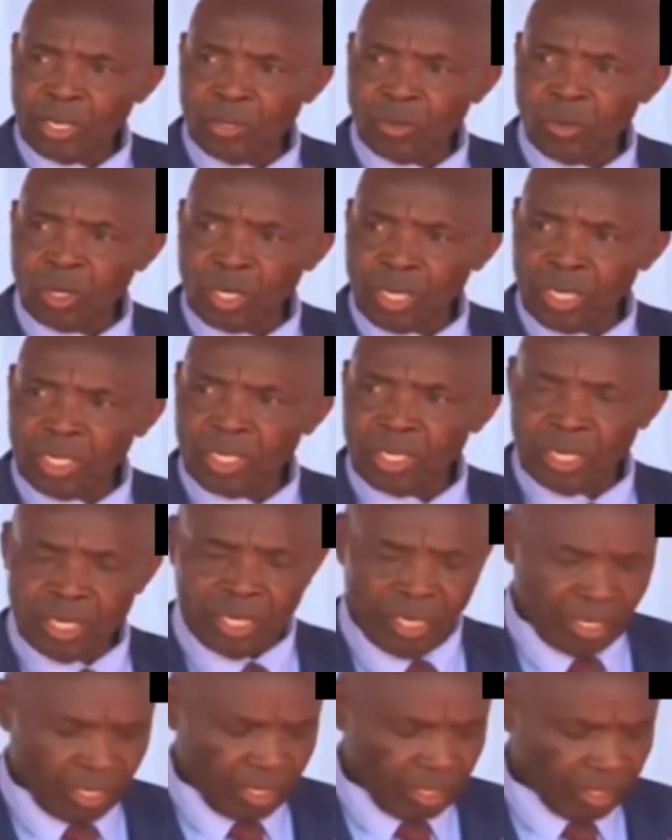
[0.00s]

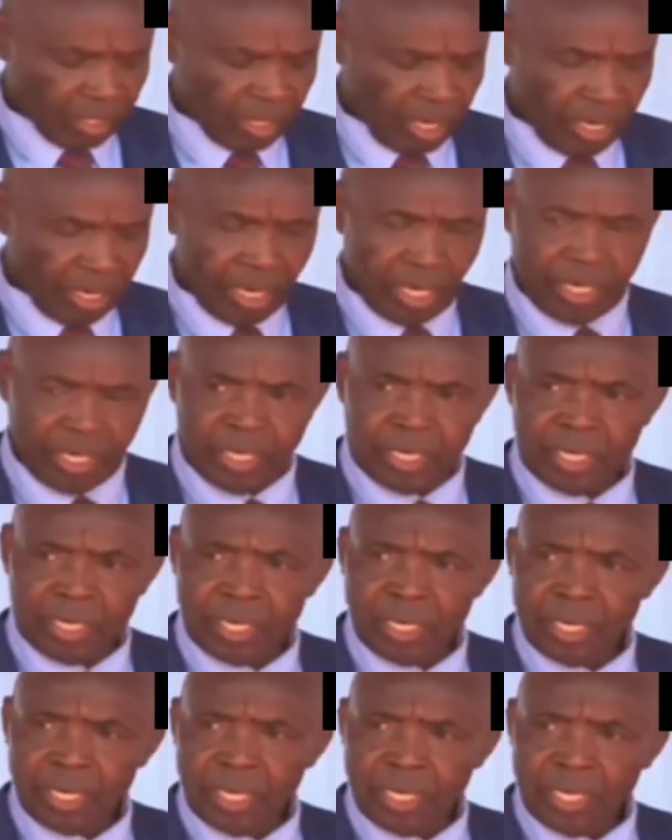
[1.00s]
education standards